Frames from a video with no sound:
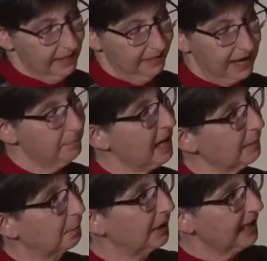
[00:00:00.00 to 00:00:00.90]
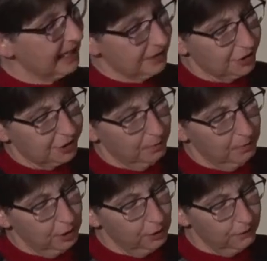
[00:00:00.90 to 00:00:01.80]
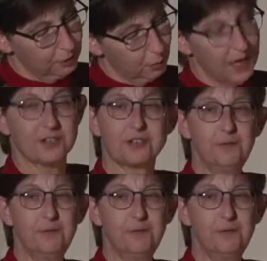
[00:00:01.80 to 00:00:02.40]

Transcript: they make plans to move to West